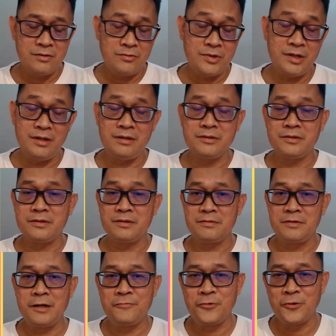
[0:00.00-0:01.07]
Well,
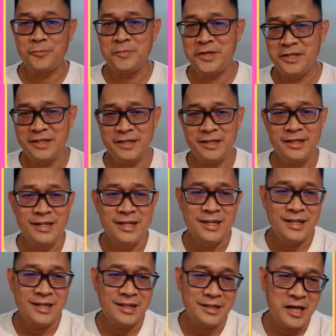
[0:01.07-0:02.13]
for me,
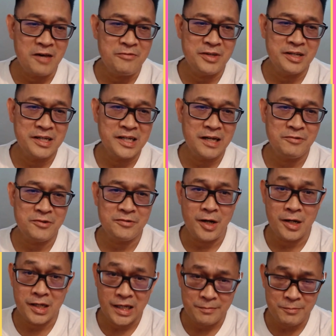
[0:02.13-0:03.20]
having a cup
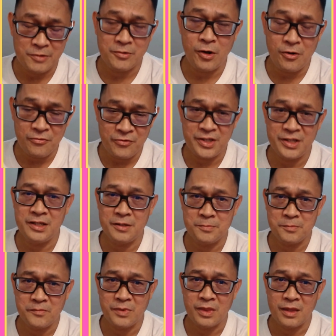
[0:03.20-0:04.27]
of coffee,
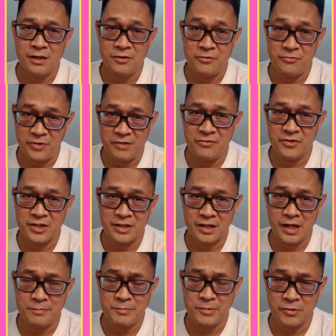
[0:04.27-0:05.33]
favorite
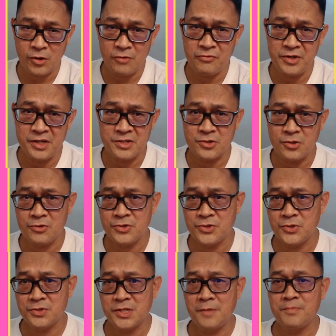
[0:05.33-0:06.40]
cup of coffee, is
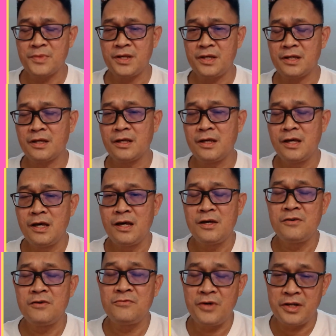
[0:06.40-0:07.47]
also something
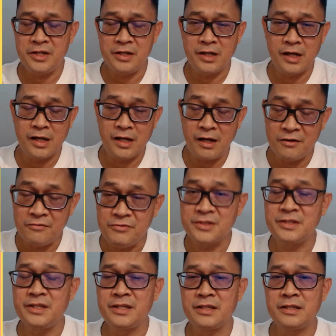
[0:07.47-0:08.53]
very
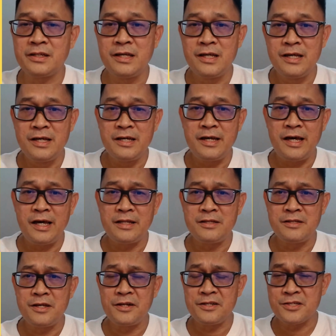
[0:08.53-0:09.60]
comforting.
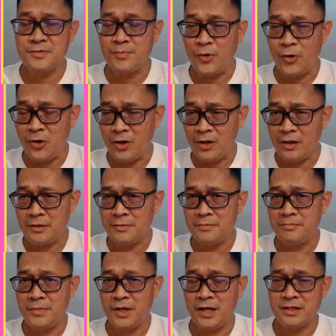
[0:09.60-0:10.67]
And it is small,
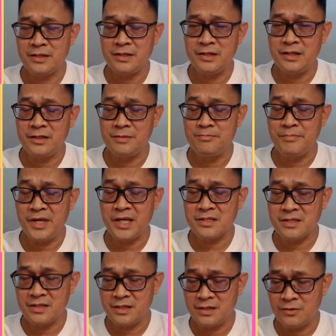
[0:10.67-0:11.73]
but it
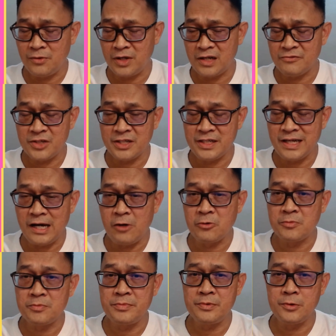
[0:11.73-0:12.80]
makes the whatever
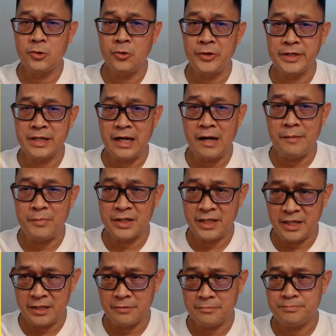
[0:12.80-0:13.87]
down going up
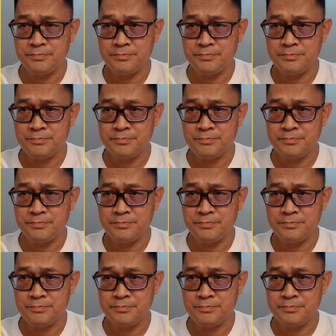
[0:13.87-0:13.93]
again.